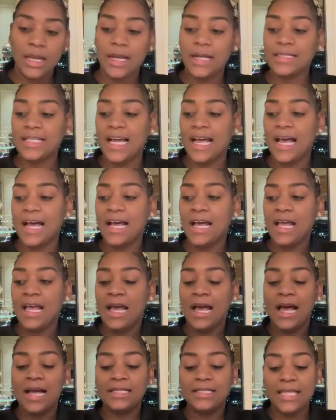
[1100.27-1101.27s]
because
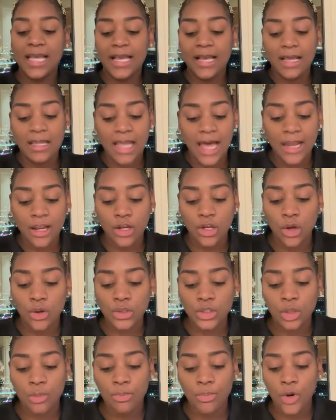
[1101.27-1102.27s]
I take a lot of
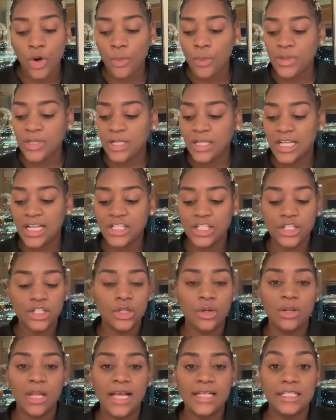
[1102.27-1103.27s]
notes on purpose because I
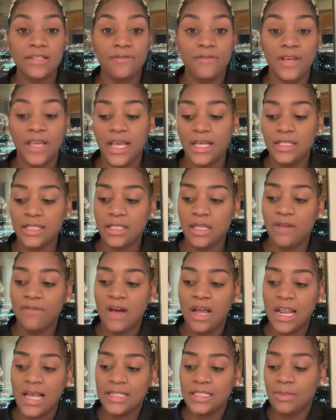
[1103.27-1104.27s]
just don't like to forget
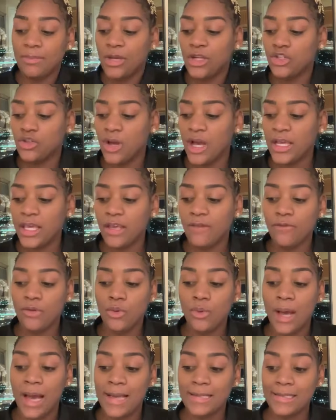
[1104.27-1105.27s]
stuff. I like to make sure I give
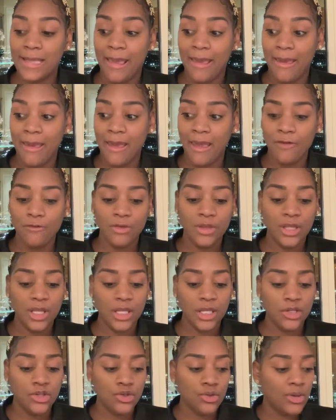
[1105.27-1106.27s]
you guys
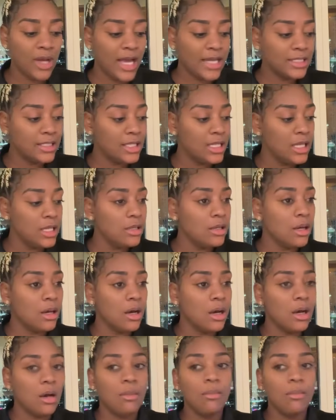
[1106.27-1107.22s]
everything that you guys need.